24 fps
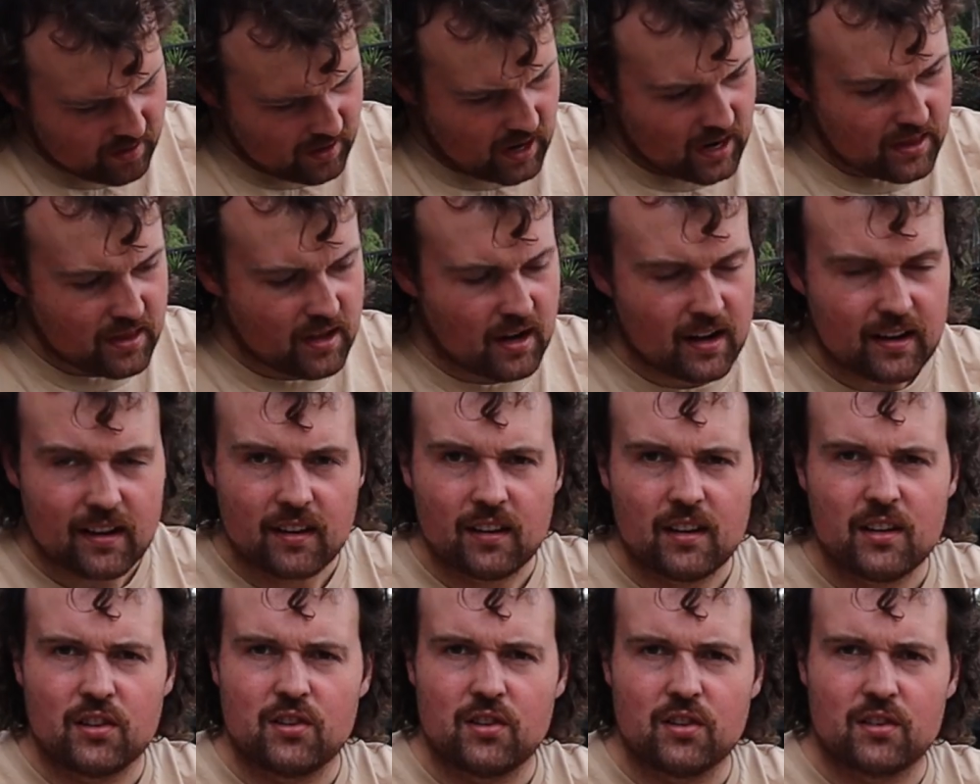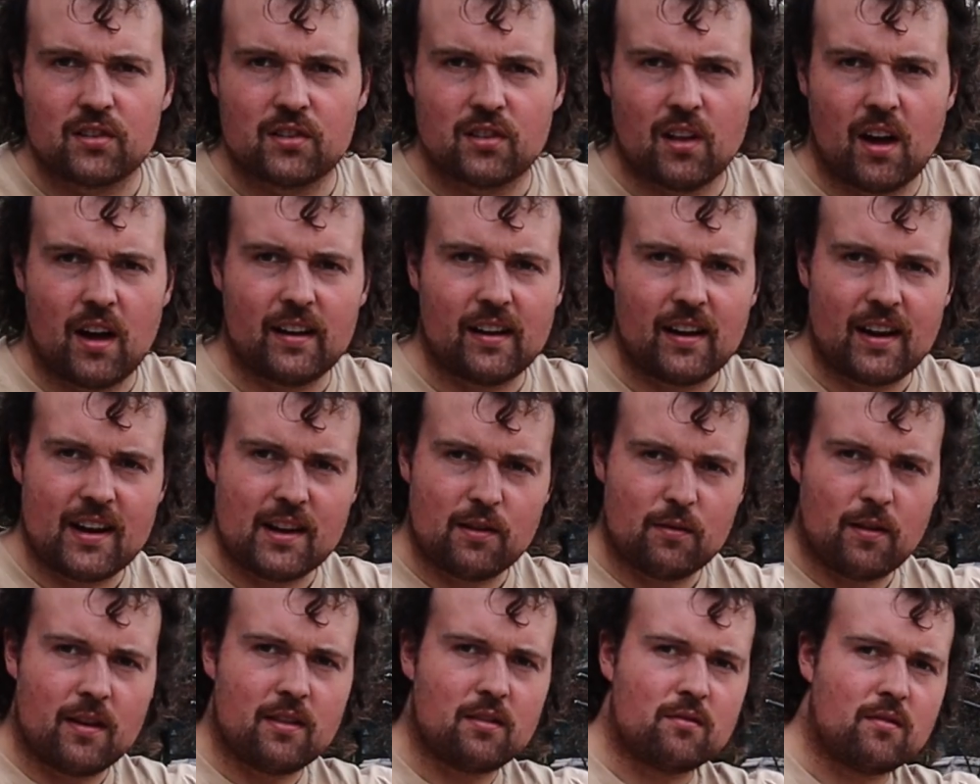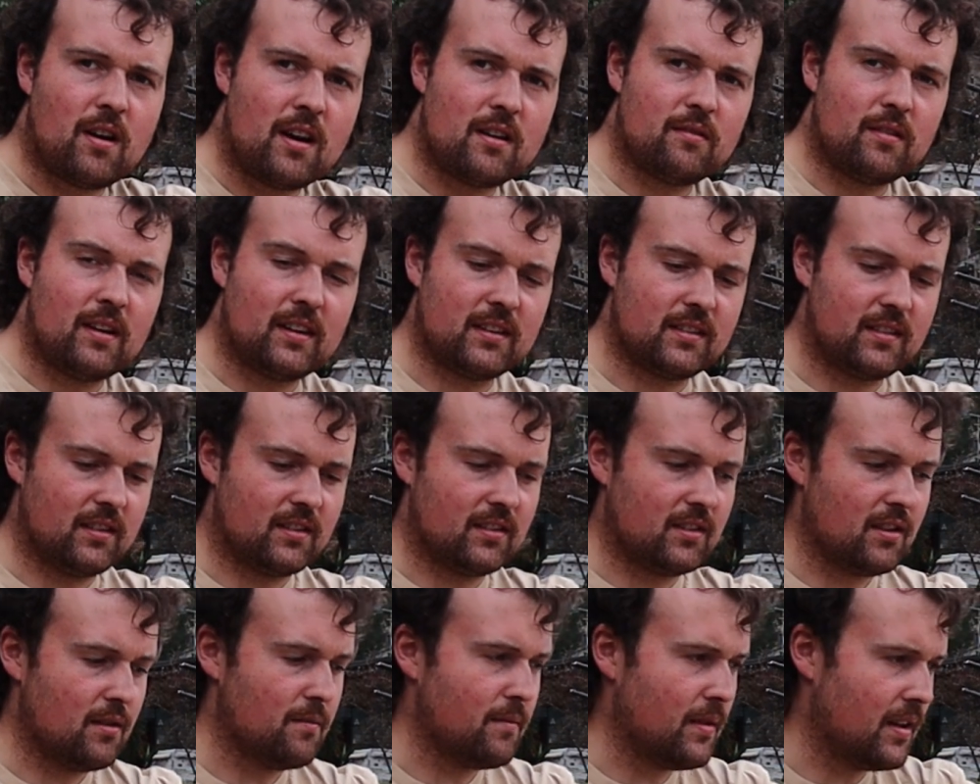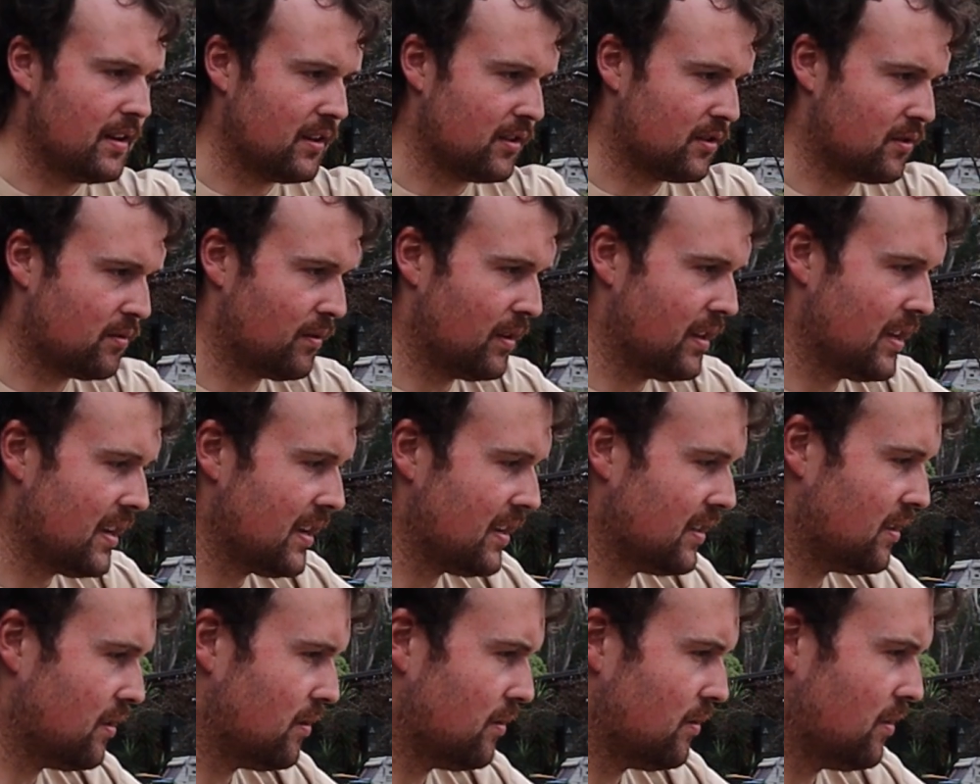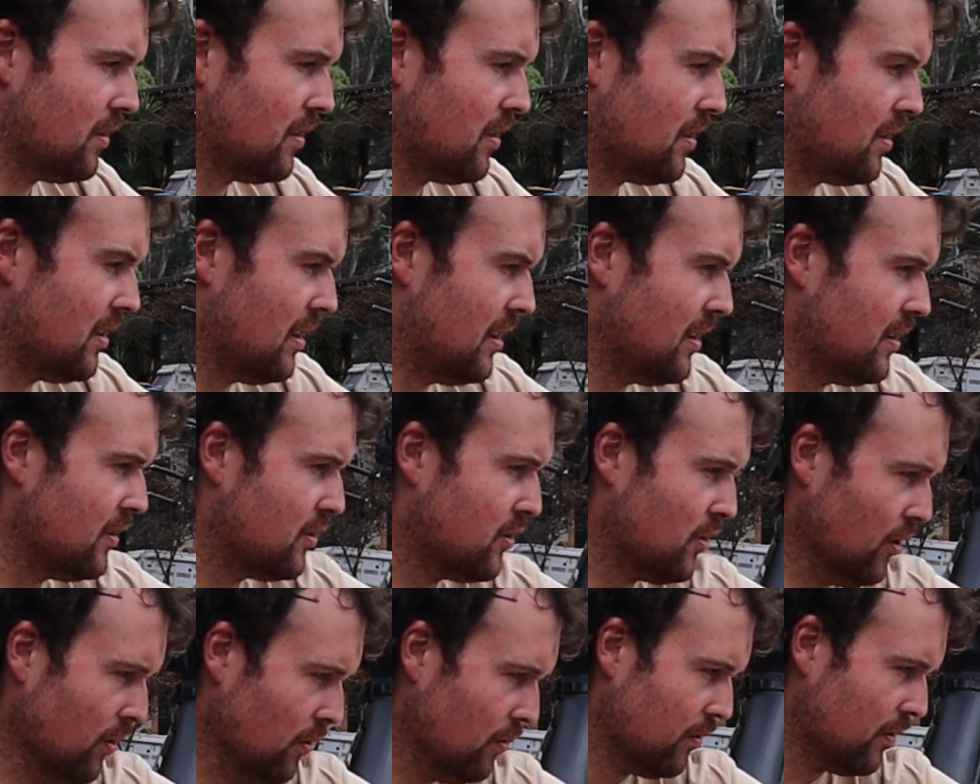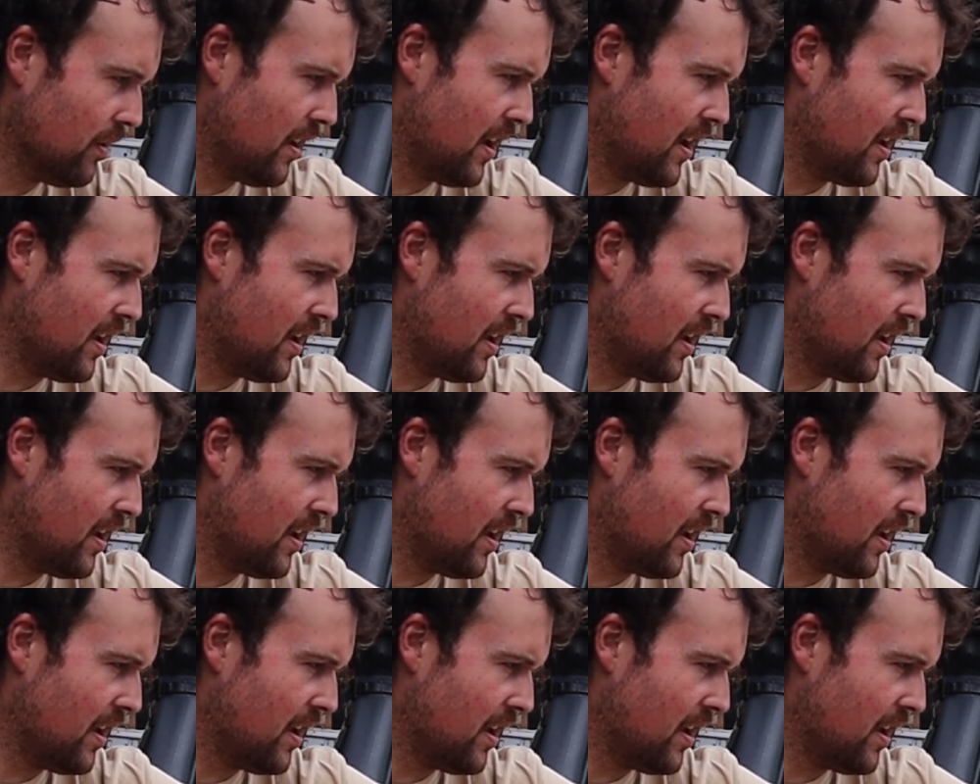And then I can literally slide it anywhere in the rider rack system, and it's really easy to install.